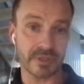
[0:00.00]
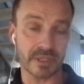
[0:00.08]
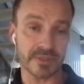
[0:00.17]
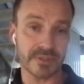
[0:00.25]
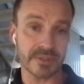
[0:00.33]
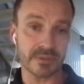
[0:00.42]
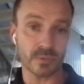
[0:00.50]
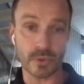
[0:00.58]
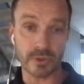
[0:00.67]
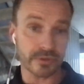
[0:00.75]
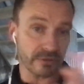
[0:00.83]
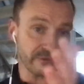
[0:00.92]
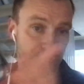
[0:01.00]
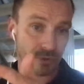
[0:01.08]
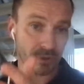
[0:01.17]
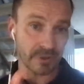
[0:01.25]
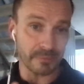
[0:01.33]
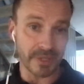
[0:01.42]
this
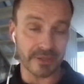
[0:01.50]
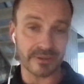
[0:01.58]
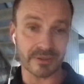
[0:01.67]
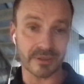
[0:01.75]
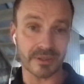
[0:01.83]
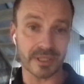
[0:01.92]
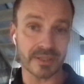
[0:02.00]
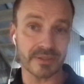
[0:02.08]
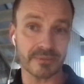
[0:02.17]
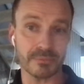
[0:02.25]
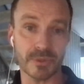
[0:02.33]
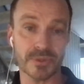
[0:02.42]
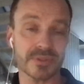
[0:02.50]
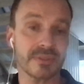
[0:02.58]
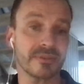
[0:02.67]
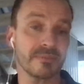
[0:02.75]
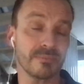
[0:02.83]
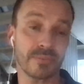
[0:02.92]
waterfall method that
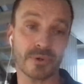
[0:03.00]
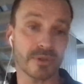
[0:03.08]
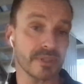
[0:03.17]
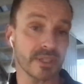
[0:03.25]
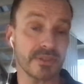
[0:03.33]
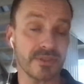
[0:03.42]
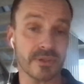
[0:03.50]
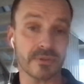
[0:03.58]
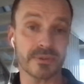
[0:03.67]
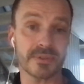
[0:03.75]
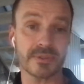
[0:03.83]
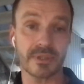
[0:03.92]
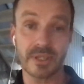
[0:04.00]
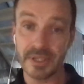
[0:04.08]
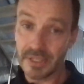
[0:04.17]
most projects use.